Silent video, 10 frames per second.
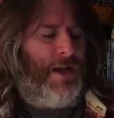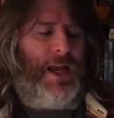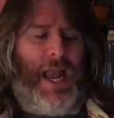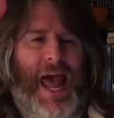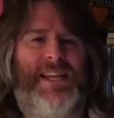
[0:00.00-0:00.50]

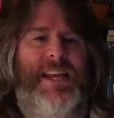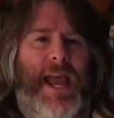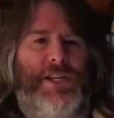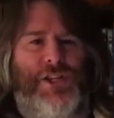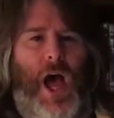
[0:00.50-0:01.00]

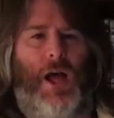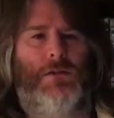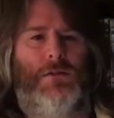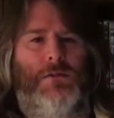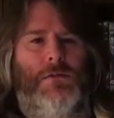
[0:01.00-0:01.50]
Gladiator,
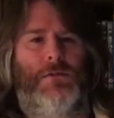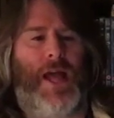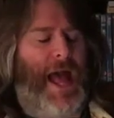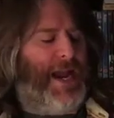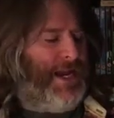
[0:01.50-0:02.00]

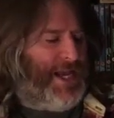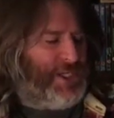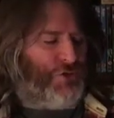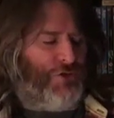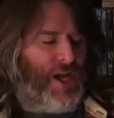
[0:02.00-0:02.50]
and it
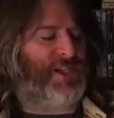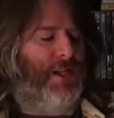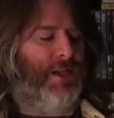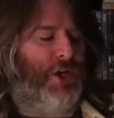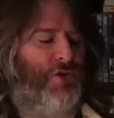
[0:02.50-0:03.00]
is
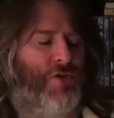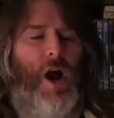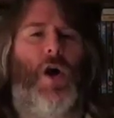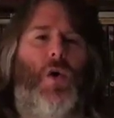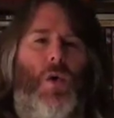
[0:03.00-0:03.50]
Russell
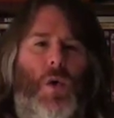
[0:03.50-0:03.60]
Crowe